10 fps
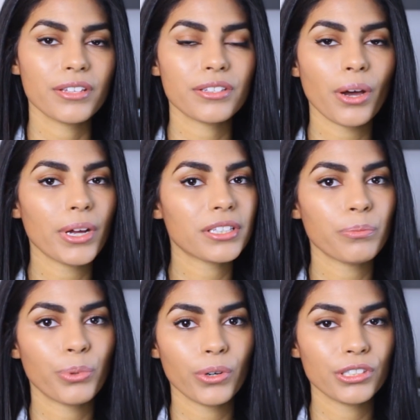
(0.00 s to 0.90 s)
So it's
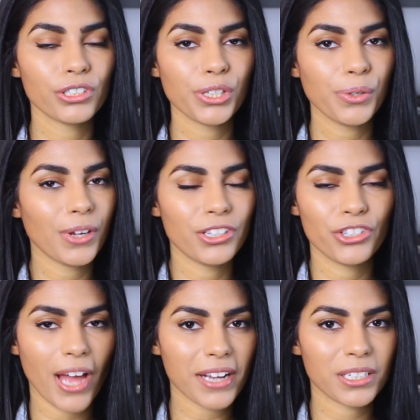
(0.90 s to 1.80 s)
important to
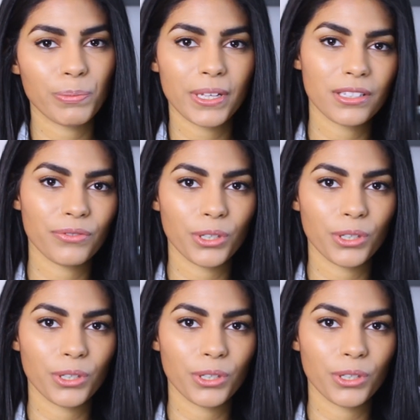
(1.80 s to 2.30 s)
inject bits of